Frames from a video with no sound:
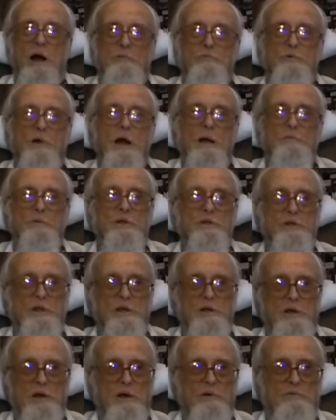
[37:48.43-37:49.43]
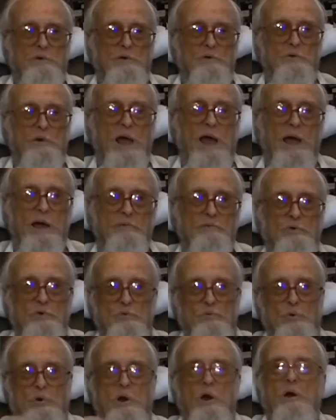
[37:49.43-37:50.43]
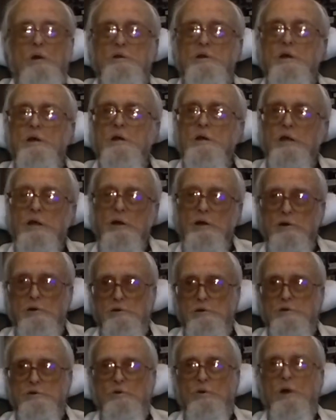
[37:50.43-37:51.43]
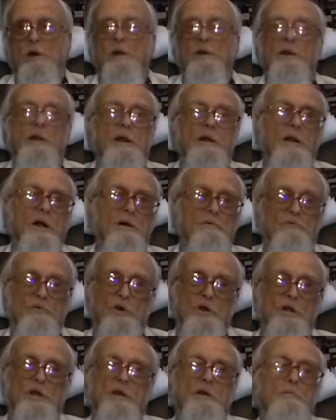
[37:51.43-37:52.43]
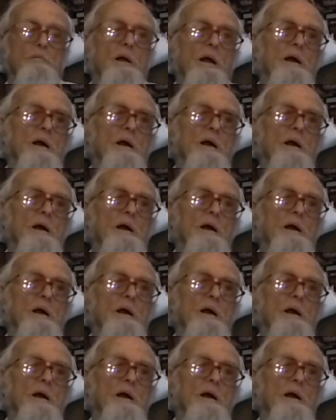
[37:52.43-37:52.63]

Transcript: I'll probably think of it after we're all done here, then I'll forget